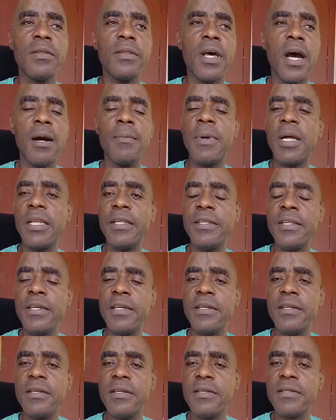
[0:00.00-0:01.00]
normally
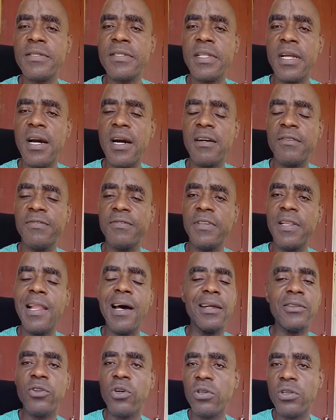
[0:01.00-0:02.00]
the staff
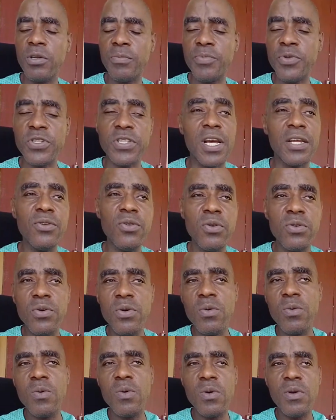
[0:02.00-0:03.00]
lock down the prison. I don't
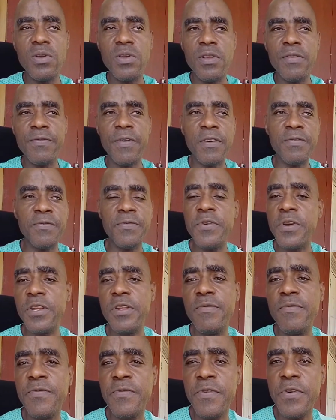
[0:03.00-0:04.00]
know if I'm
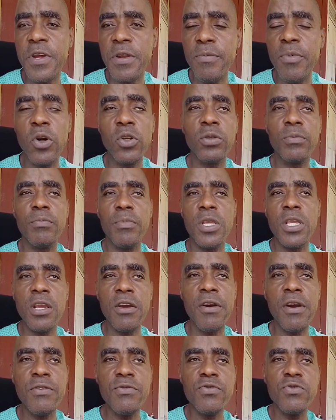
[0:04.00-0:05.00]
afraid, but me
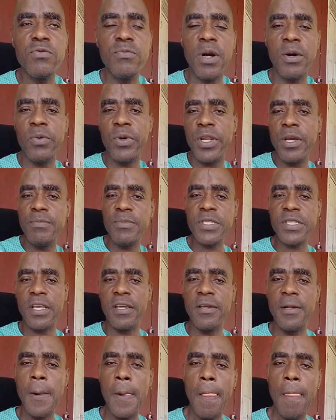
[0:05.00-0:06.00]
hear a rumor with them say,